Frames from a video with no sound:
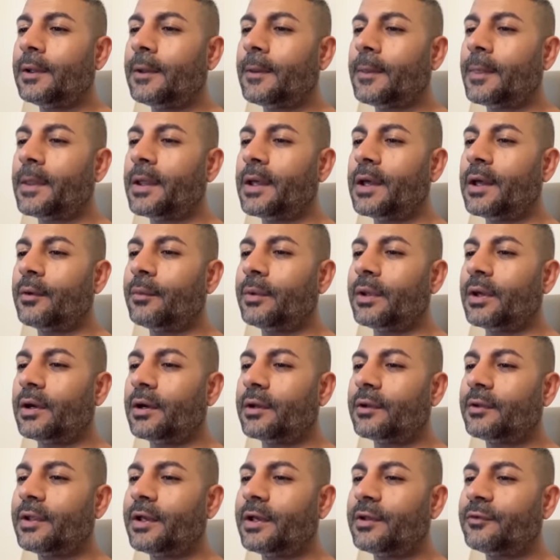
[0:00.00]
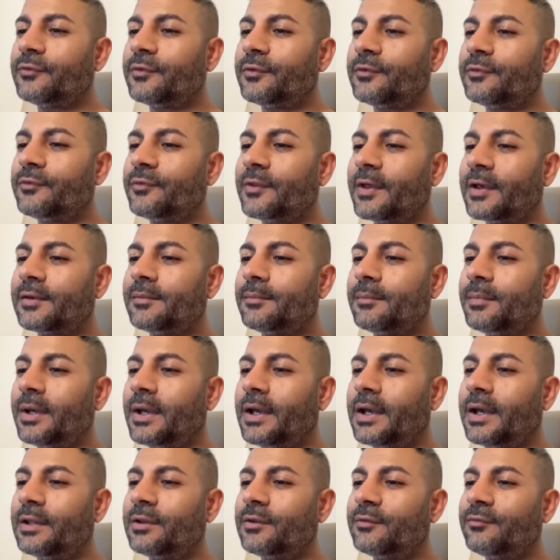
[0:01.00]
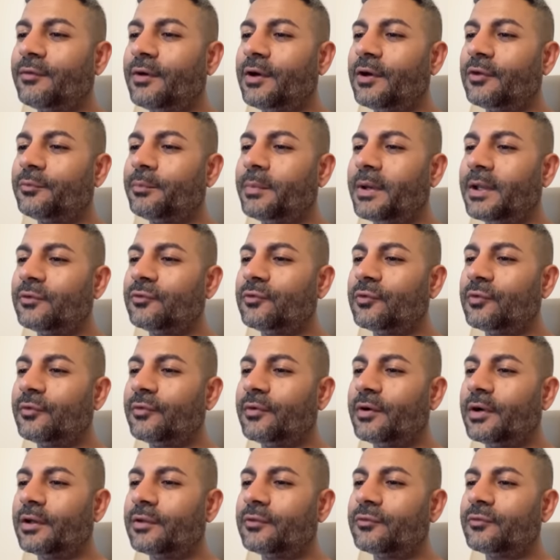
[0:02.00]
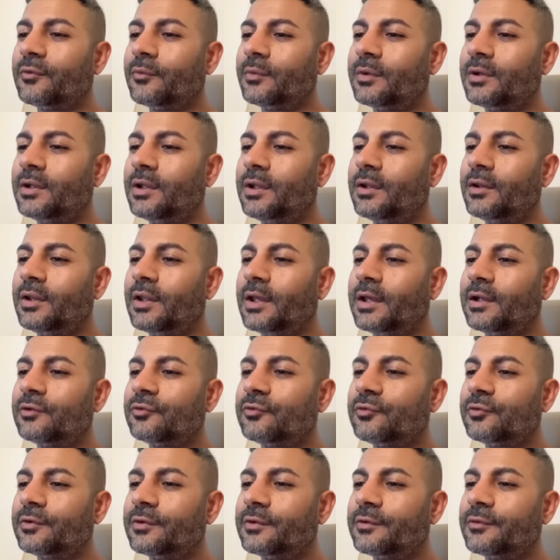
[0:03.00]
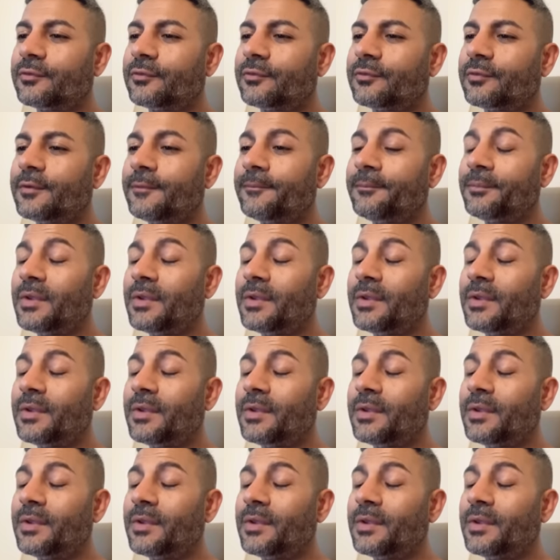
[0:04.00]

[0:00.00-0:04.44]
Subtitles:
There we are, there's the second bend, the first bend to the right, so we're near the entrance.